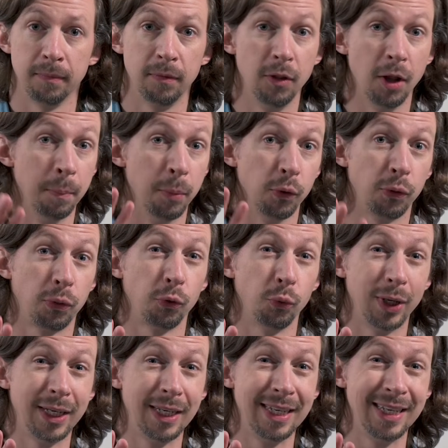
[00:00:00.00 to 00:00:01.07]
Number
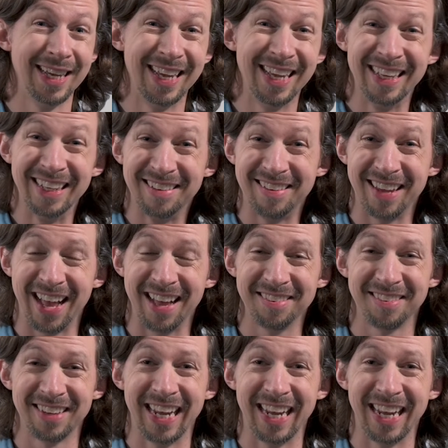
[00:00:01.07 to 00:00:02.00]
3, test